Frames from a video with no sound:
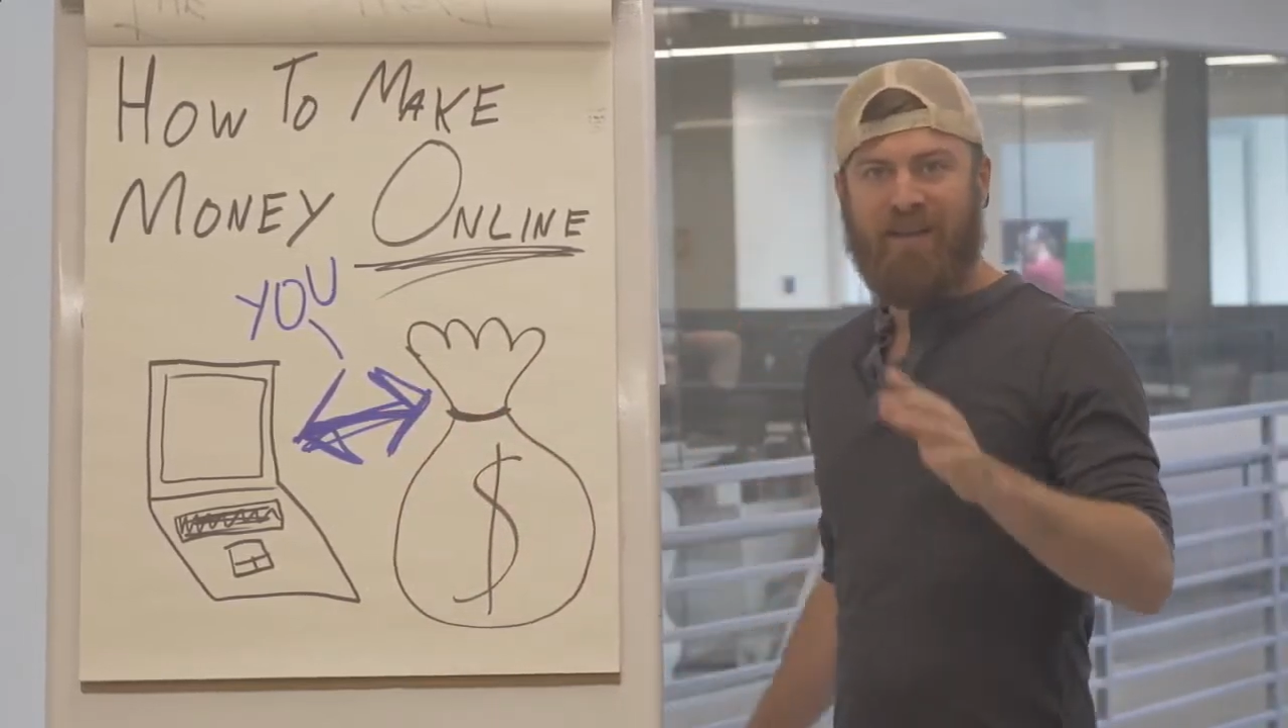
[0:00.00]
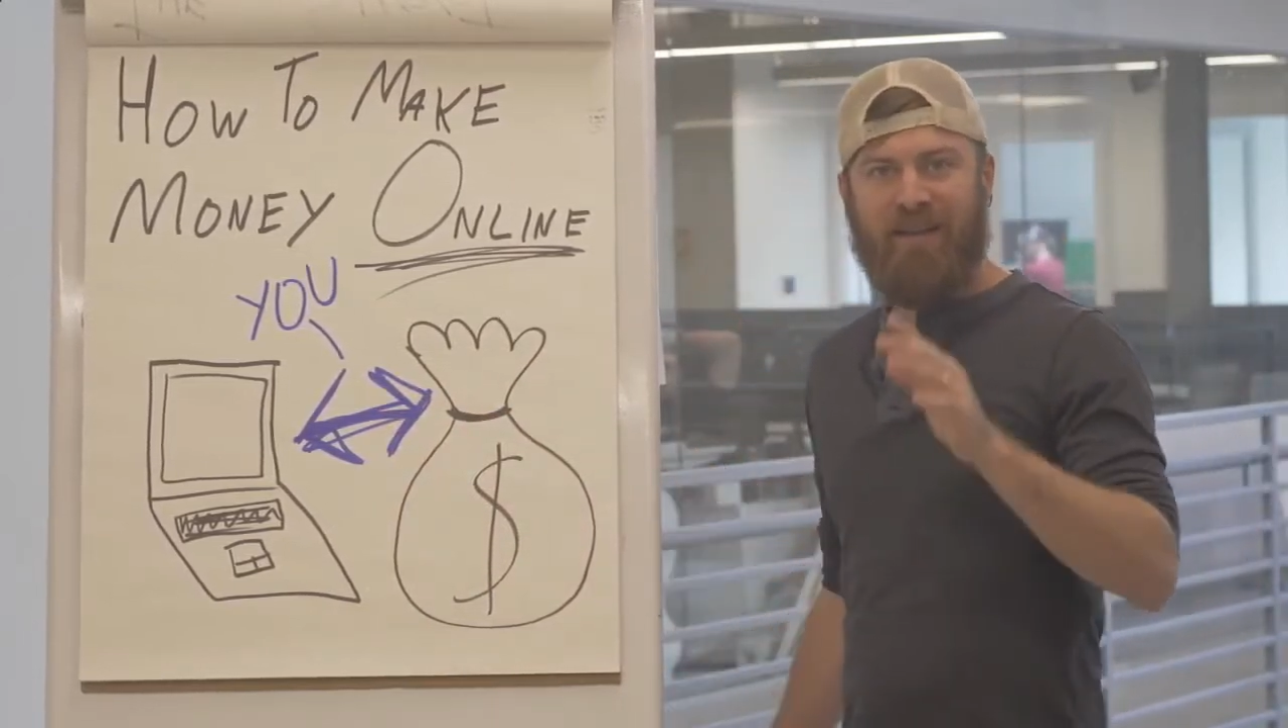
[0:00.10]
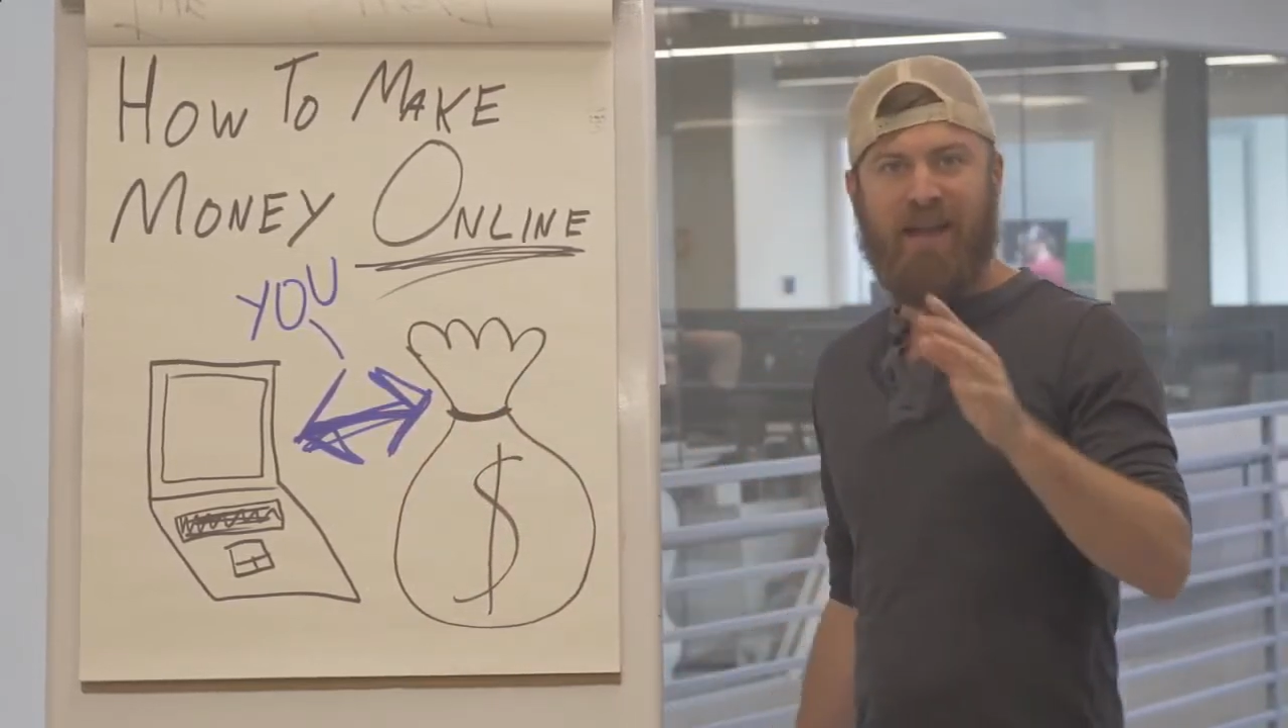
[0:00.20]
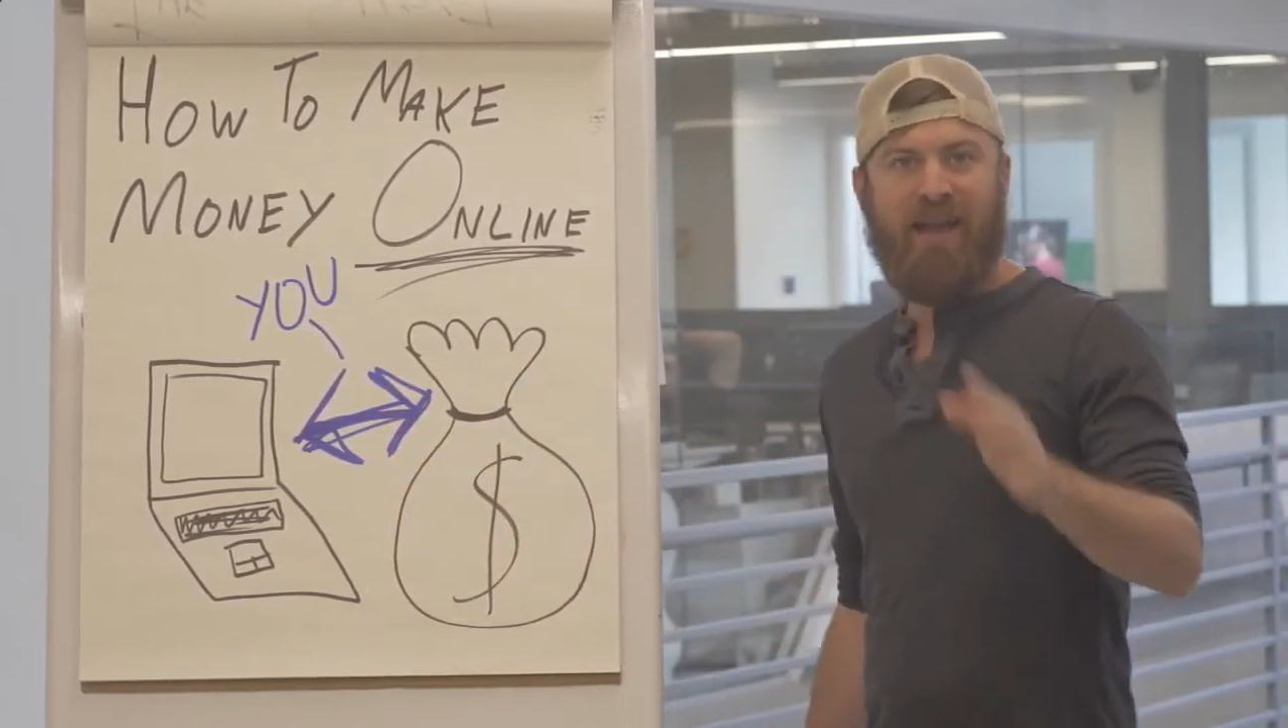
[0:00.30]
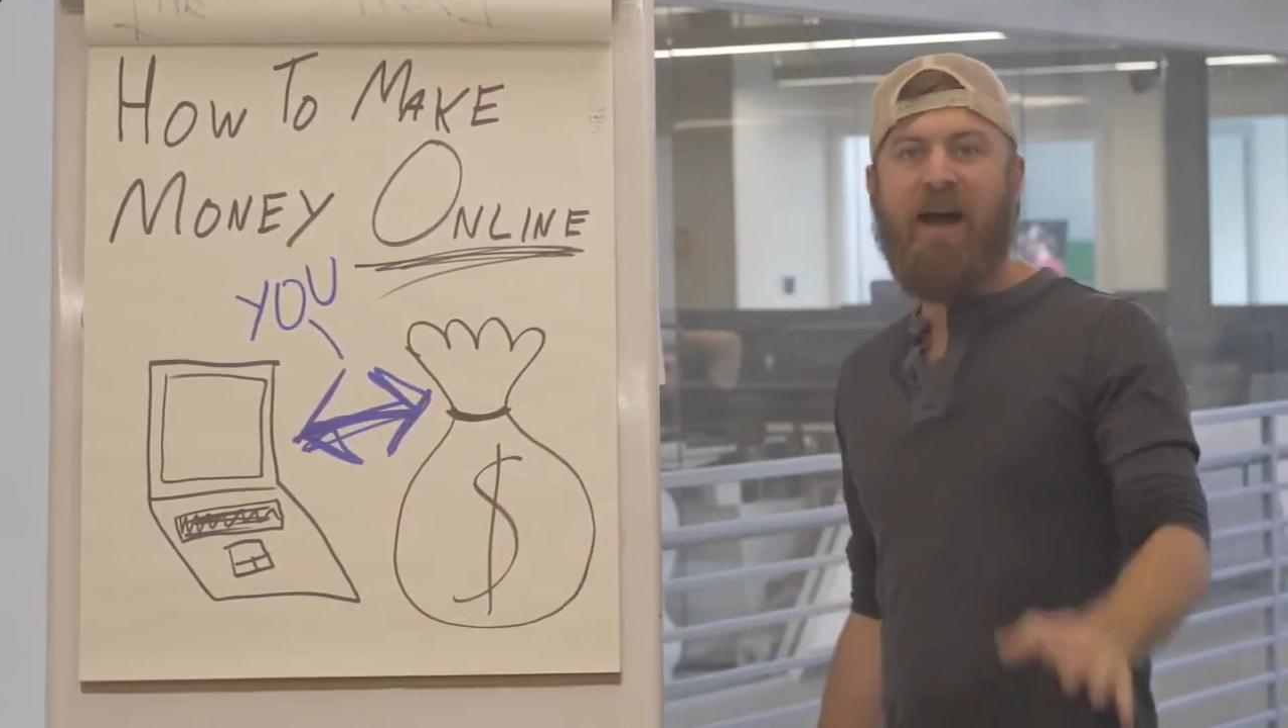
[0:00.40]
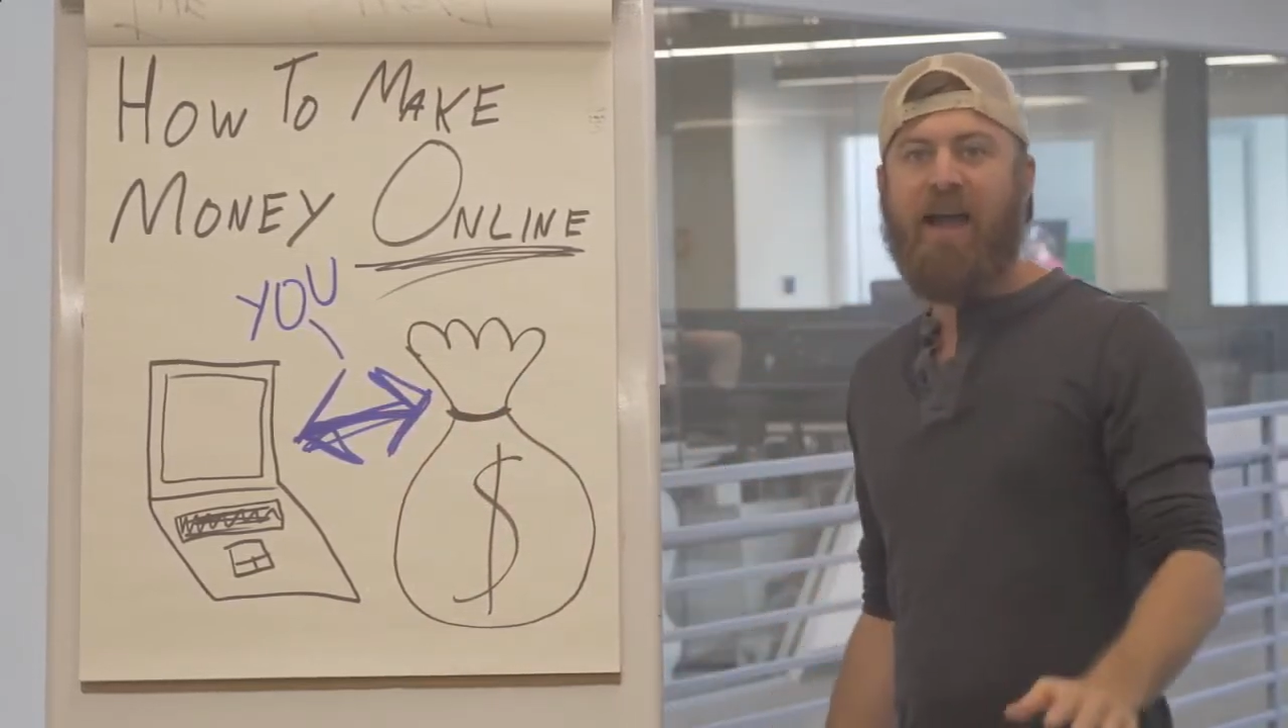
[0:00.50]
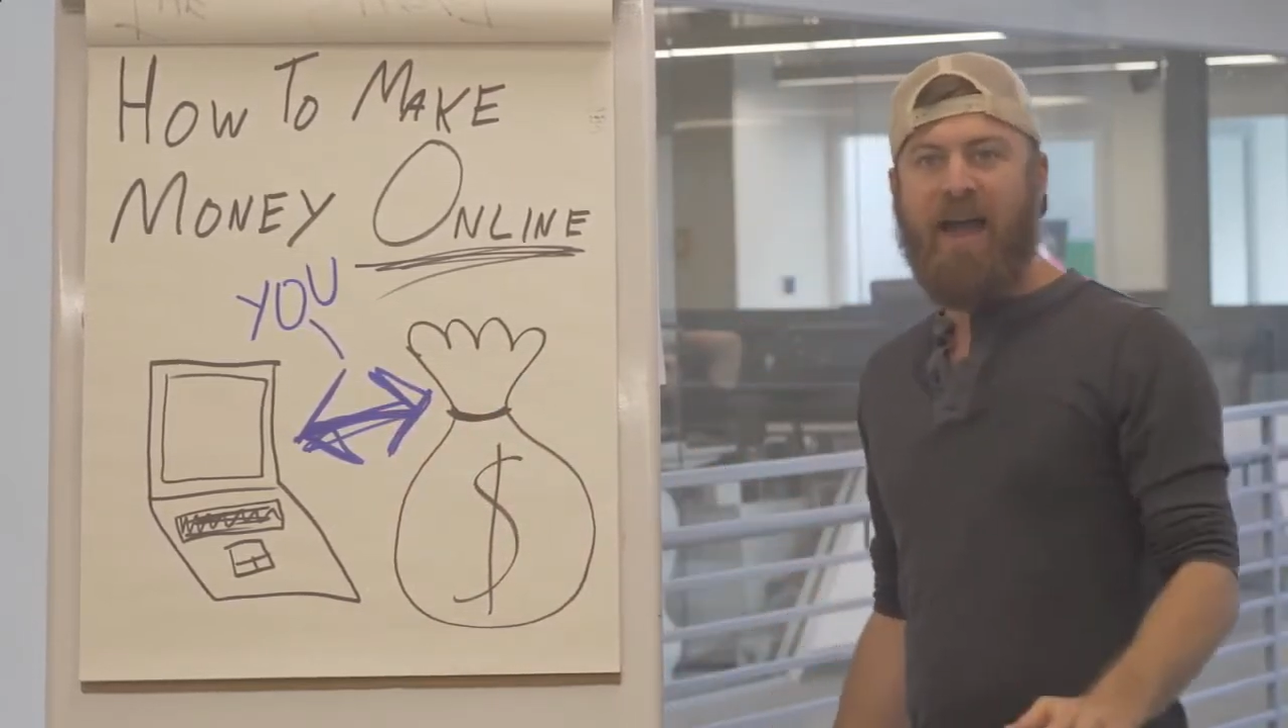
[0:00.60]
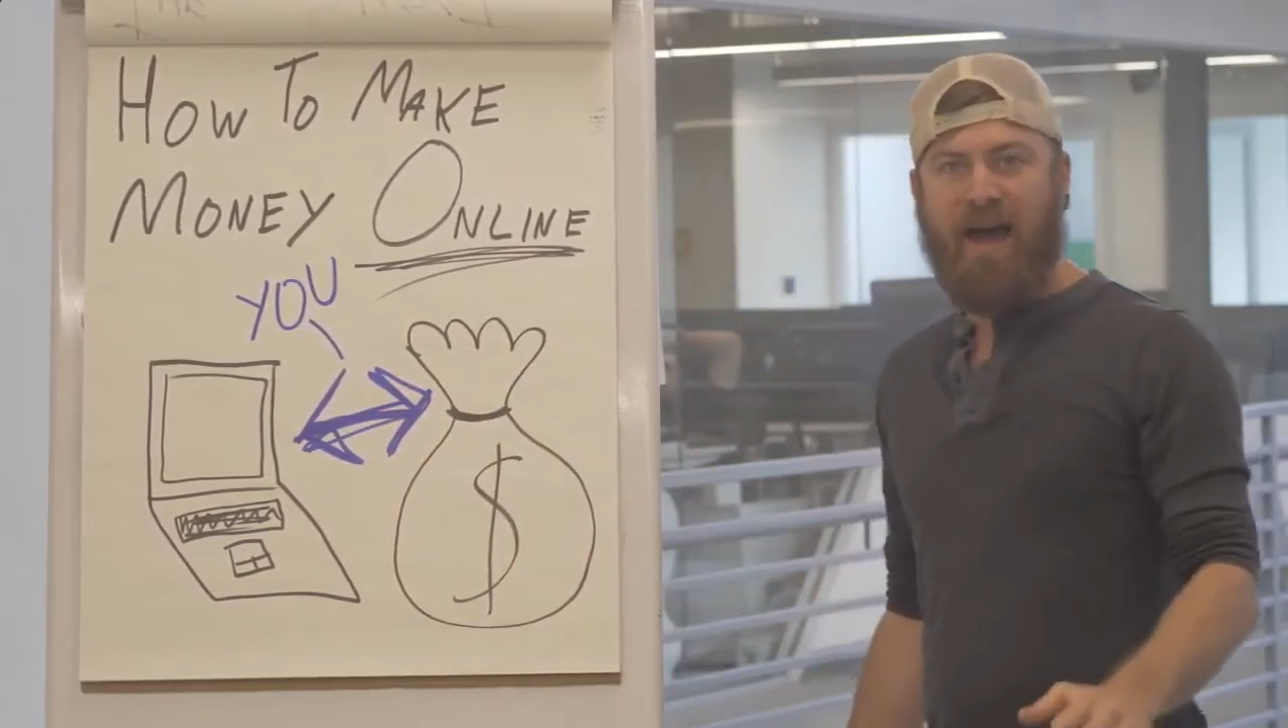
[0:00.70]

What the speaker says: like I